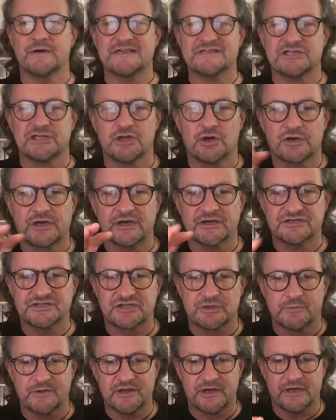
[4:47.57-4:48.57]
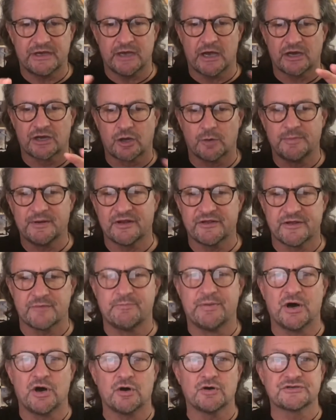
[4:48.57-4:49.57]
is look at a couple of the
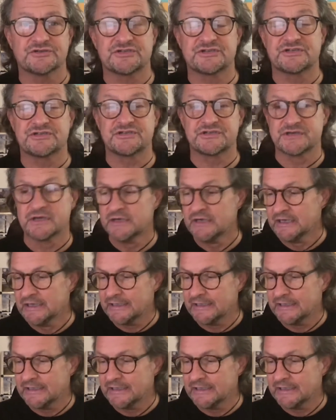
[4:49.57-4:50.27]
posts